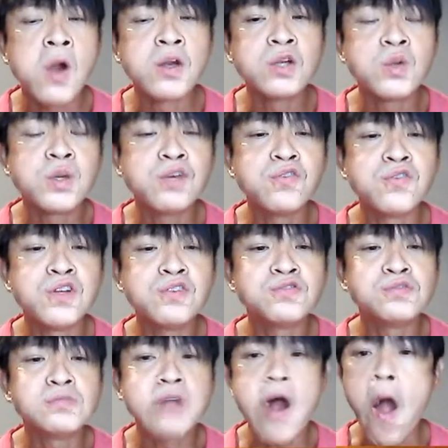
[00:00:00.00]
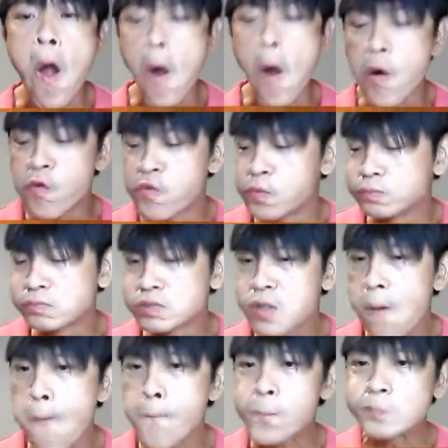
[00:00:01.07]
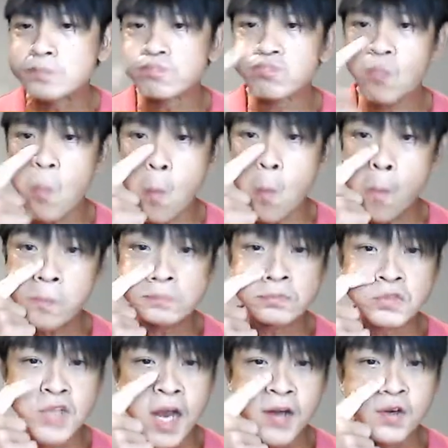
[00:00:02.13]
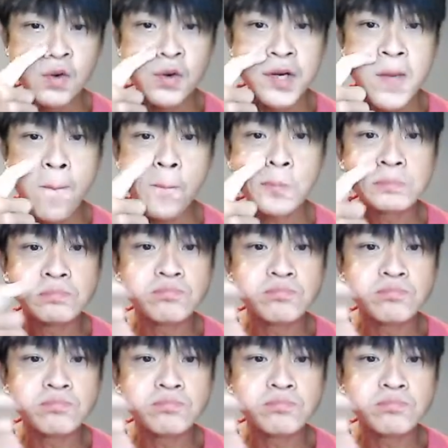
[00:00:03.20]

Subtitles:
on the 25th of January.